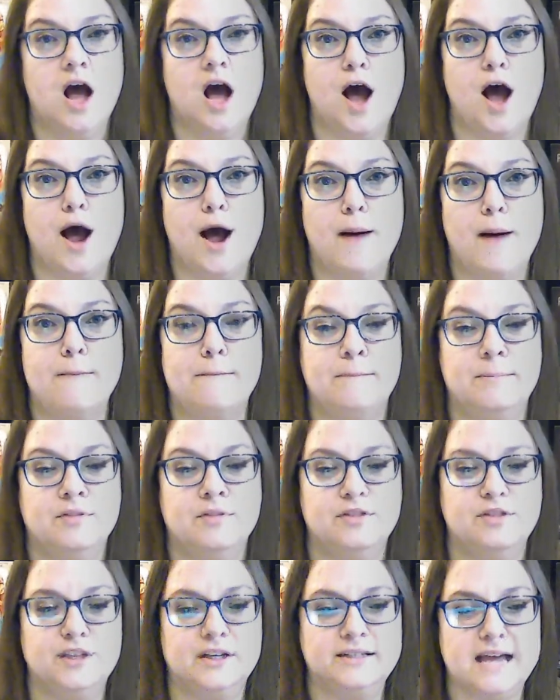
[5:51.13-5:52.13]

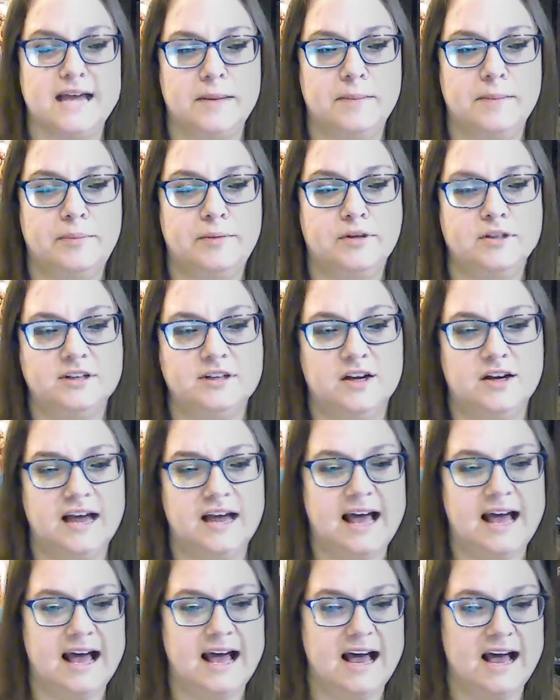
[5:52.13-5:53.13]
The temple is gonna
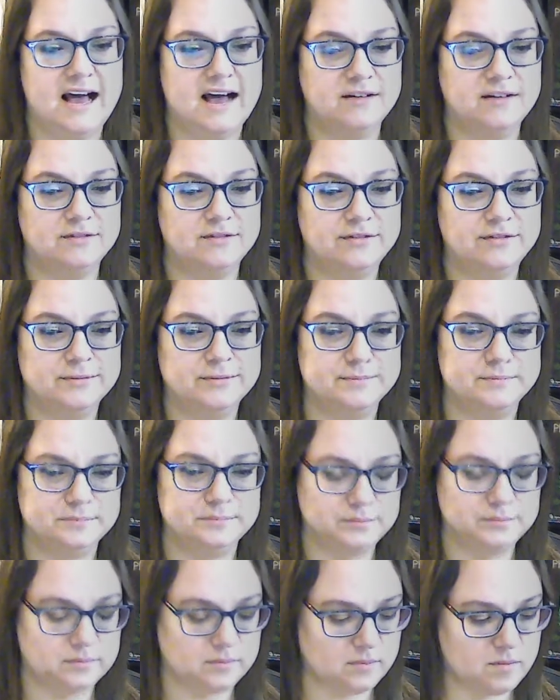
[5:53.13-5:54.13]
have
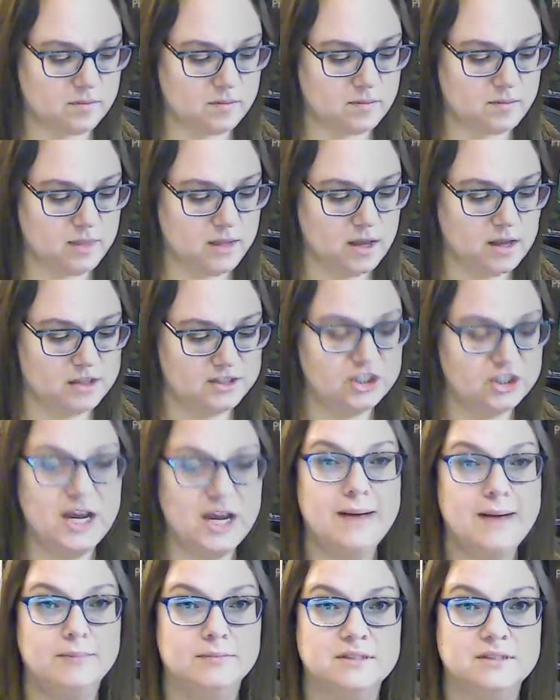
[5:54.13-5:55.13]

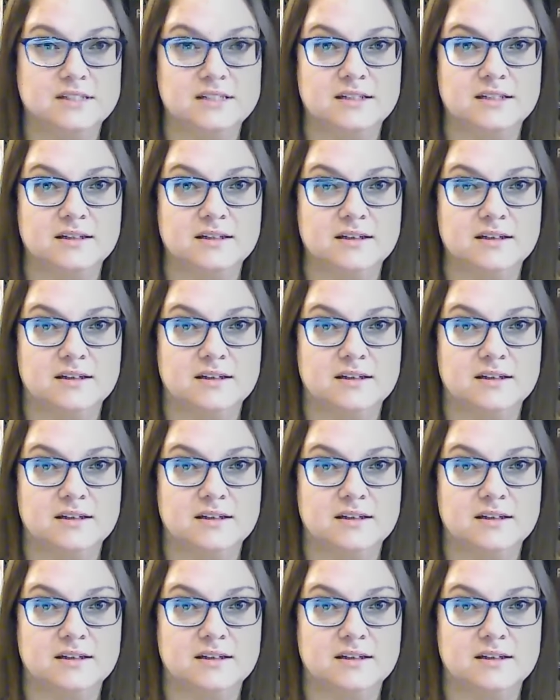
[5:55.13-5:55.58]
gems.